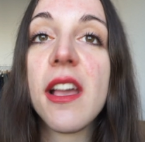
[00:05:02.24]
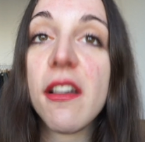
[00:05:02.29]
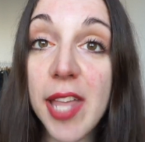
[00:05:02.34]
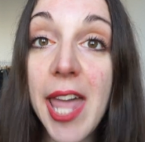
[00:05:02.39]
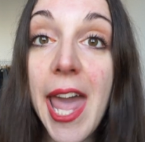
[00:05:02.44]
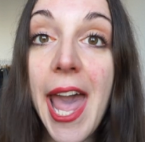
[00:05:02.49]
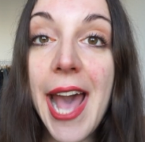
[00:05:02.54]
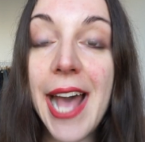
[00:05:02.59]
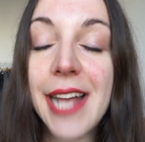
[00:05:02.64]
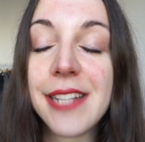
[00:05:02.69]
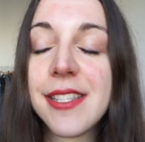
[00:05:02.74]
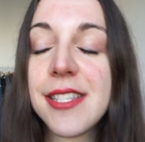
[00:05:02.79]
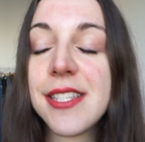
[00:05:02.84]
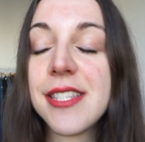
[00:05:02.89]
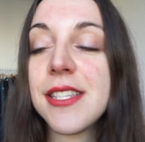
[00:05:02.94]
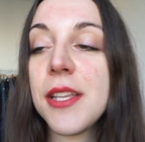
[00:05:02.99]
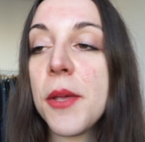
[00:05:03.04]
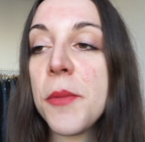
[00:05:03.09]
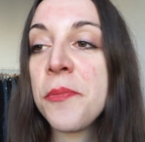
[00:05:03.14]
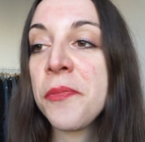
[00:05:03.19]
of
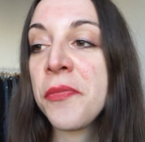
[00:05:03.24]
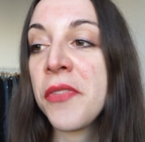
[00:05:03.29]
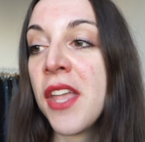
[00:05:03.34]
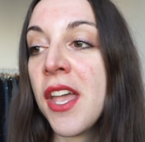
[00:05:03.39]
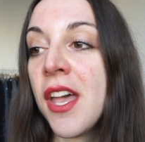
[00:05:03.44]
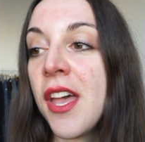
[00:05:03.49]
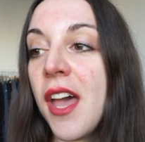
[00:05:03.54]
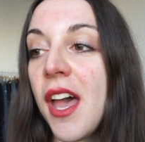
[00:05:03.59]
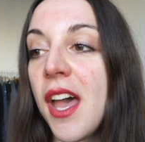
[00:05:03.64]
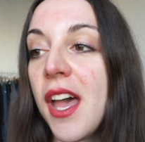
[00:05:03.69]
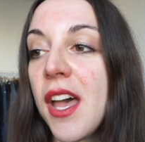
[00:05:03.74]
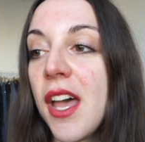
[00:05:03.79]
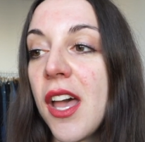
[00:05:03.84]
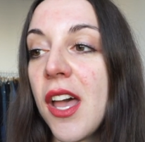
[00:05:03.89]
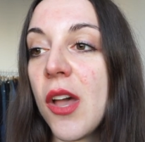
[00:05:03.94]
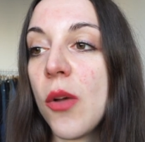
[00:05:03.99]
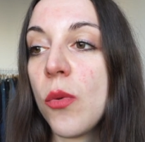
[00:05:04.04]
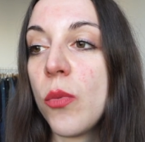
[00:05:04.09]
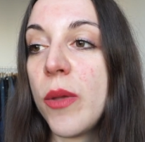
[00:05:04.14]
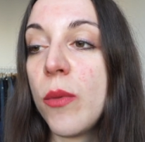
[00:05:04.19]
cats,
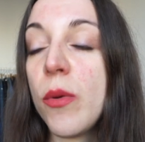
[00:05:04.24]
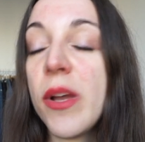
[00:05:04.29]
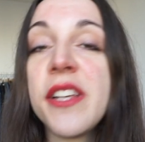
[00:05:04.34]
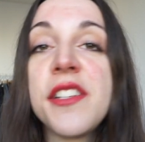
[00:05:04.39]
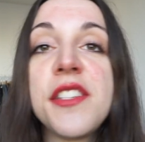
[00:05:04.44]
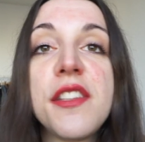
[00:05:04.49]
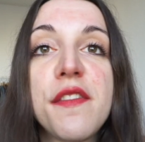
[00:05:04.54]
we wanted